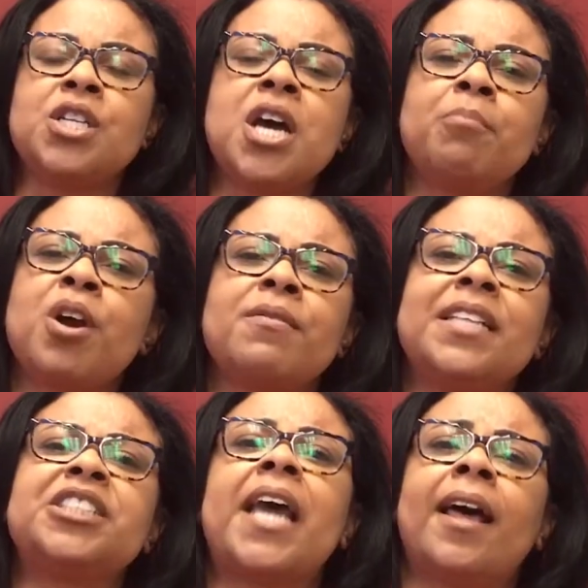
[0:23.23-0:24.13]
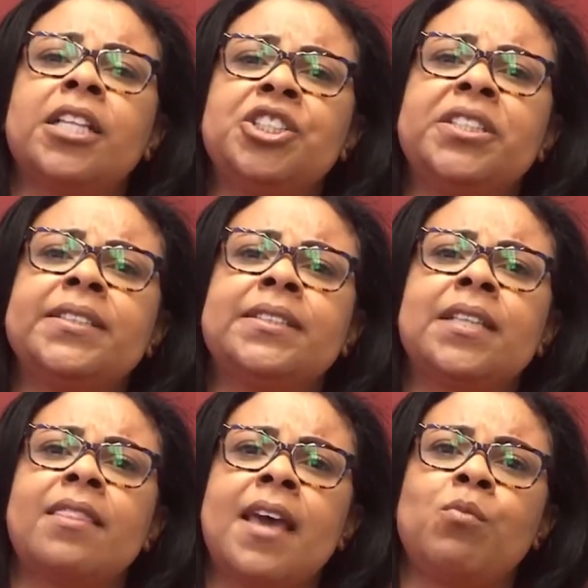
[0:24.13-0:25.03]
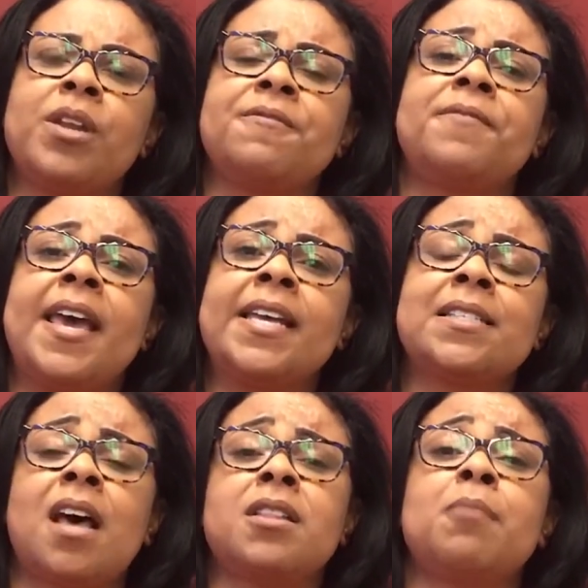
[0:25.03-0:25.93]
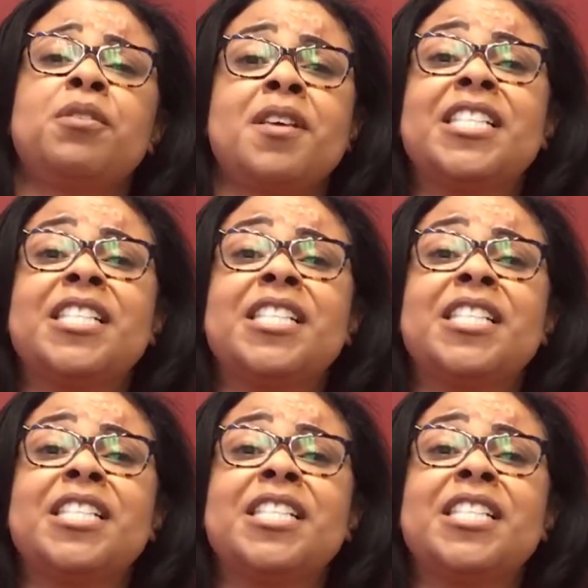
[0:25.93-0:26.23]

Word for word: a number of the challenges that we face, a number of